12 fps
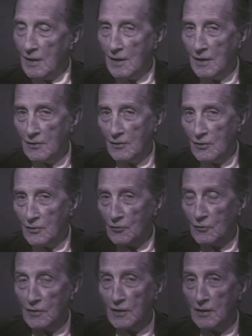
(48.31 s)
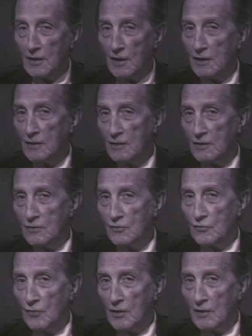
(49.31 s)
and then it's only in
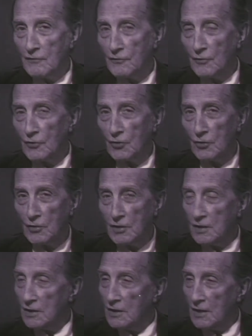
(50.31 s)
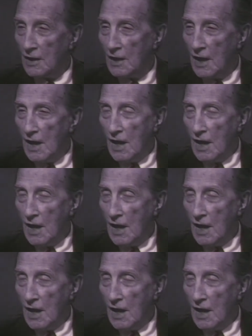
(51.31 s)
1912 or 13 that